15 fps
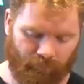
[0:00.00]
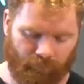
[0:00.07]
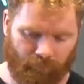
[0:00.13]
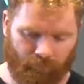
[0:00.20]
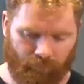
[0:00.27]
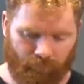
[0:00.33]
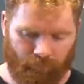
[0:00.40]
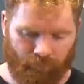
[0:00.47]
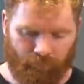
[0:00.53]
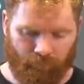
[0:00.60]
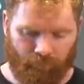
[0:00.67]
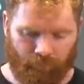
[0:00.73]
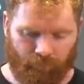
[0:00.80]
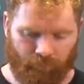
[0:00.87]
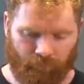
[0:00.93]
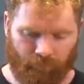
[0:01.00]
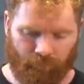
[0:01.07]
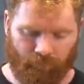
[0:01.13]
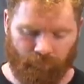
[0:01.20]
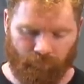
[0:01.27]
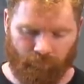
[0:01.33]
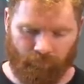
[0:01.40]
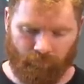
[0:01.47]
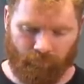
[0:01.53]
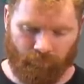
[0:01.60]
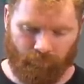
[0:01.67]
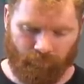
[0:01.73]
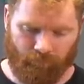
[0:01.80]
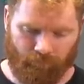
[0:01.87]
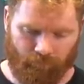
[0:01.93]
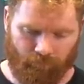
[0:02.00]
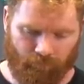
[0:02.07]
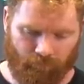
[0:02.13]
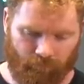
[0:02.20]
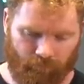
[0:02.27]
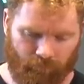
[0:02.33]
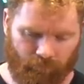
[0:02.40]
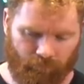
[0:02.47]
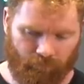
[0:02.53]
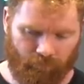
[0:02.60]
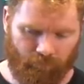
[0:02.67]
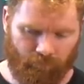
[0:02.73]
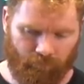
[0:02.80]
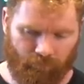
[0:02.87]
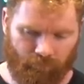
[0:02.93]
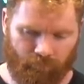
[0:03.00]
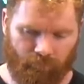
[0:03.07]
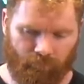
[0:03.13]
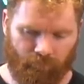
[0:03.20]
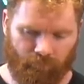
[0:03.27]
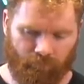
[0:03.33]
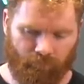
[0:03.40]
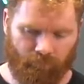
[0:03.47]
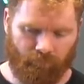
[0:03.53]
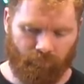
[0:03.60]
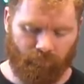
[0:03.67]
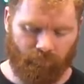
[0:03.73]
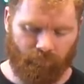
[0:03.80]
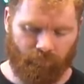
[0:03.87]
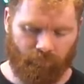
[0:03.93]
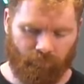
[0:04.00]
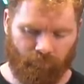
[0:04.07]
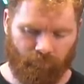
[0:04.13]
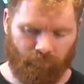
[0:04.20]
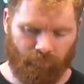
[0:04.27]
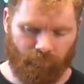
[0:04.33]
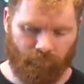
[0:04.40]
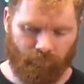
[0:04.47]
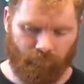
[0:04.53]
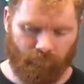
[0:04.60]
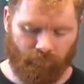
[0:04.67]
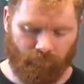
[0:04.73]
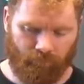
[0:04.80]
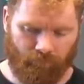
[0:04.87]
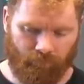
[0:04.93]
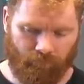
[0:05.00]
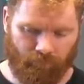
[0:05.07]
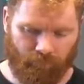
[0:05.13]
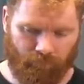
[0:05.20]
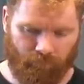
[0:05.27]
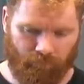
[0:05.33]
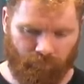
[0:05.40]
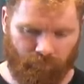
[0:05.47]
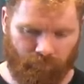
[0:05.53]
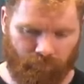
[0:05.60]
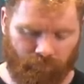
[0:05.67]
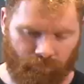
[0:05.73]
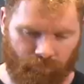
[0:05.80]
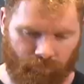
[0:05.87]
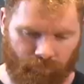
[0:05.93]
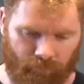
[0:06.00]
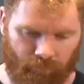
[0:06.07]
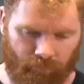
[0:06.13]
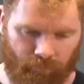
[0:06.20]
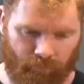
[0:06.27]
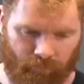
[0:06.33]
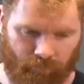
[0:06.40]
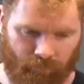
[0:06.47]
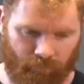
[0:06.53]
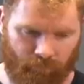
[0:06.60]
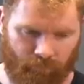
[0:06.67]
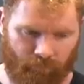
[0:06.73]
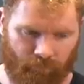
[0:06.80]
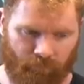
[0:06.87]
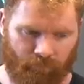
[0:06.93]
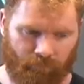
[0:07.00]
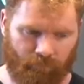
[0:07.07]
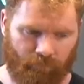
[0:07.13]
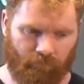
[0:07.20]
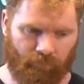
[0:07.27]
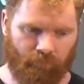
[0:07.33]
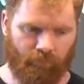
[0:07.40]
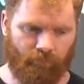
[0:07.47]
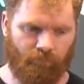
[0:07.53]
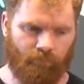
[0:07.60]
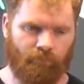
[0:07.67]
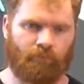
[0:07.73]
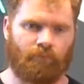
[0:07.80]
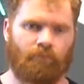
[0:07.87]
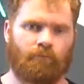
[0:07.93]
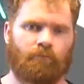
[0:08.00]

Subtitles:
No words are spoken by the person on screen.